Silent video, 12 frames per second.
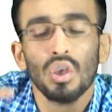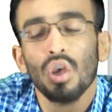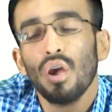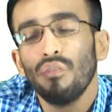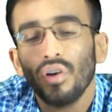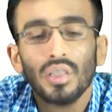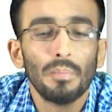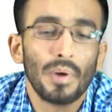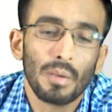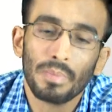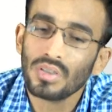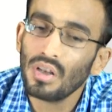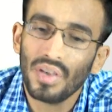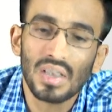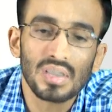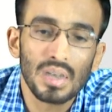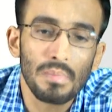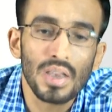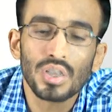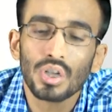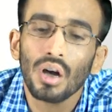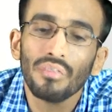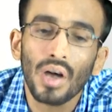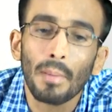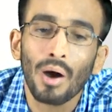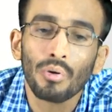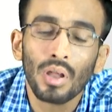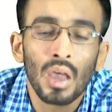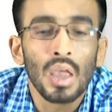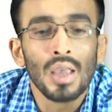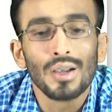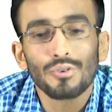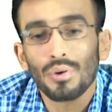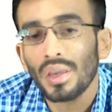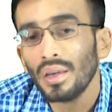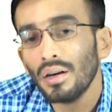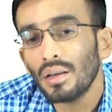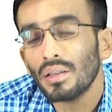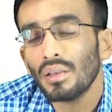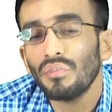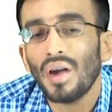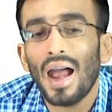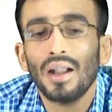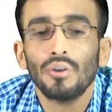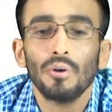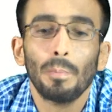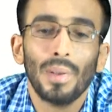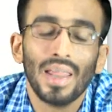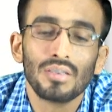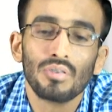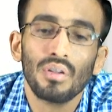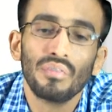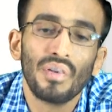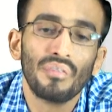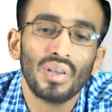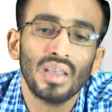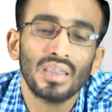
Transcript: for the purpose of estimation of amount. So here the fire took place on 15th